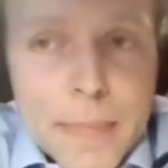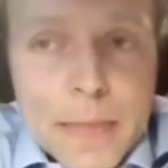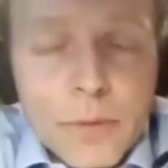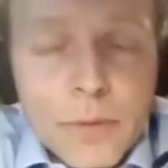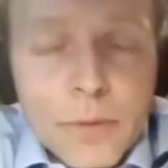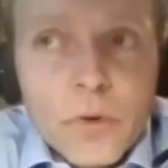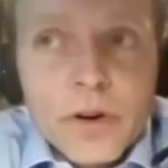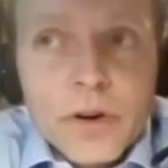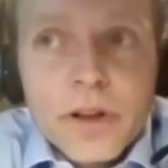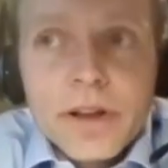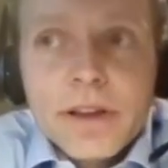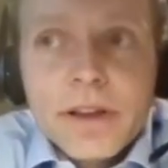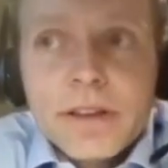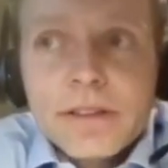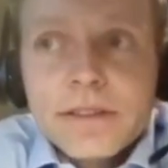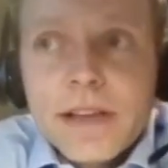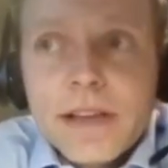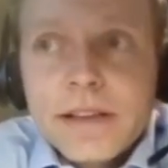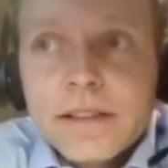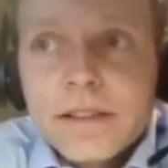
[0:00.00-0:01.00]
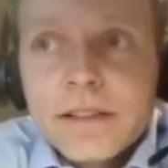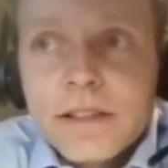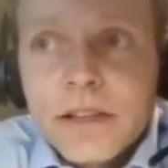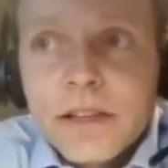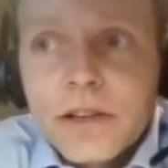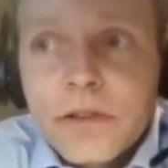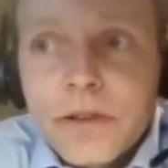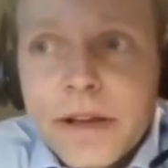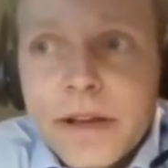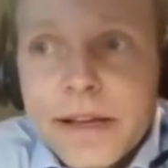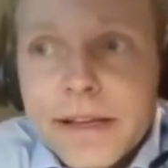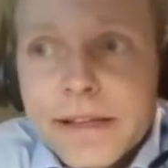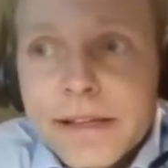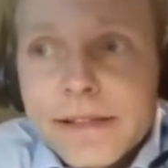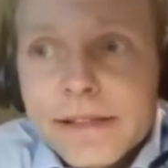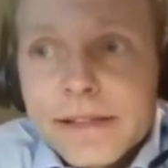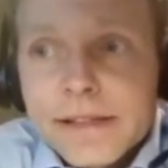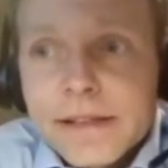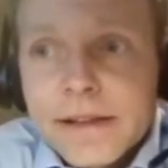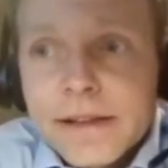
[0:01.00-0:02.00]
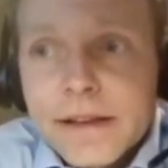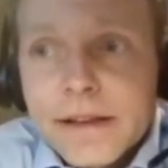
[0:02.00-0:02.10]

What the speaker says: What I tend to do is,